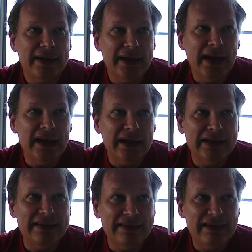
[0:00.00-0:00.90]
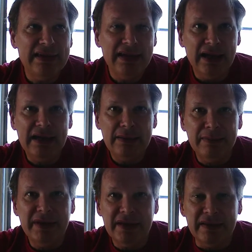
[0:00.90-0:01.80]
Can I see? Yeah, I
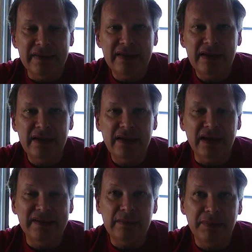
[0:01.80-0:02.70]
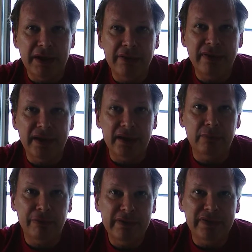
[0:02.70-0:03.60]
can see. Can I see better than
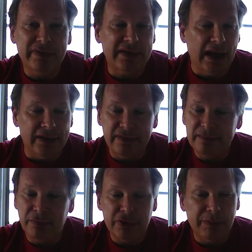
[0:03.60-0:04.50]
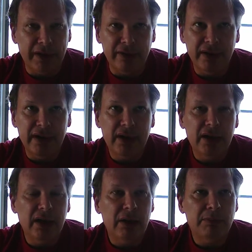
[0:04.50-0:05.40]
previously? Yes, much better.
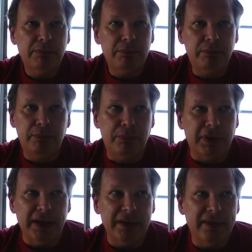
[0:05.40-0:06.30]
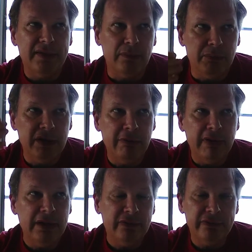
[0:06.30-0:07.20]
But this
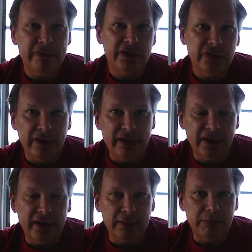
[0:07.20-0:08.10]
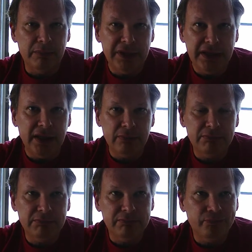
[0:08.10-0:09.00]
mid-range vision thing being
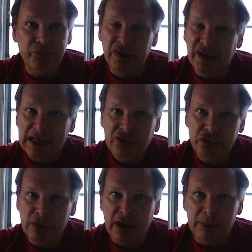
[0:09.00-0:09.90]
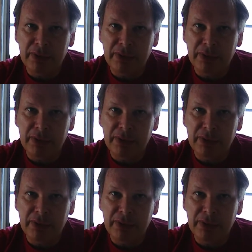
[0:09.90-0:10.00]
not sharp